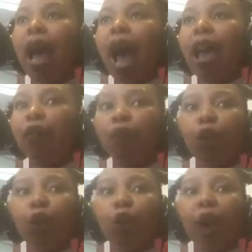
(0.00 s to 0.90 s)
I
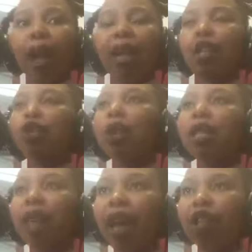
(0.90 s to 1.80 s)
feel as a
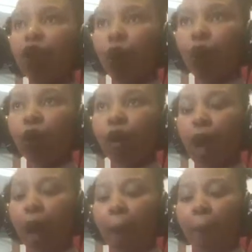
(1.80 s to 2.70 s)
28-year-old,
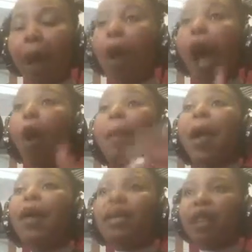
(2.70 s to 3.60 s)
our
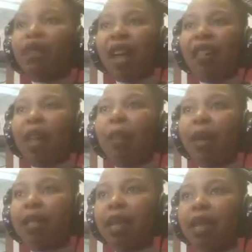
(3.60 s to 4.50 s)
parents have done their
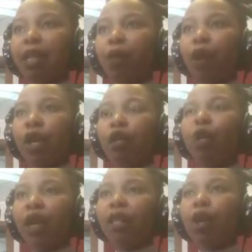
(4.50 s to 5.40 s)
best at this point,
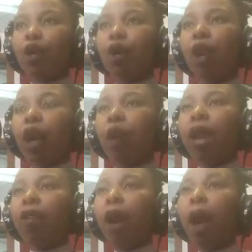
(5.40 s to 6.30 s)
schooling and
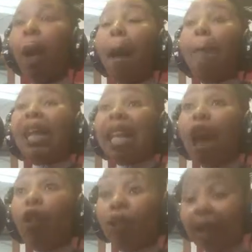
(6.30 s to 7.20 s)
whatever. But
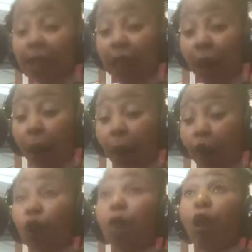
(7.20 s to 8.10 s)
now that
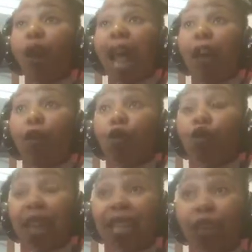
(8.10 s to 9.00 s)
Batswadi have
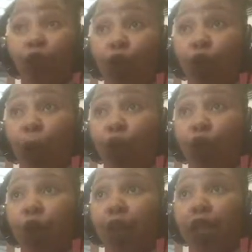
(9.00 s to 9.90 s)
created those
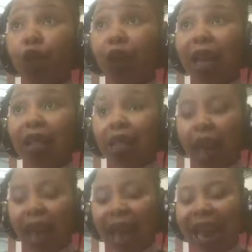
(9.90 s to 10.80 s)
opportunities for us,
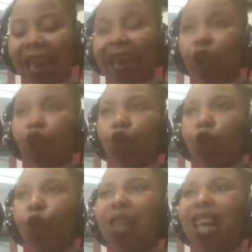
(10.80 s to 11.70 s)
let us
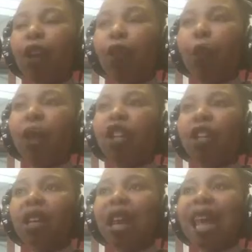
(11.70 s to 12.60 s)
use the
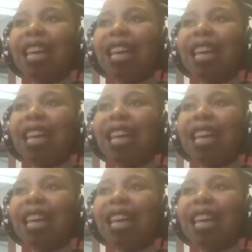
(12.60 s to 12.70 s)
information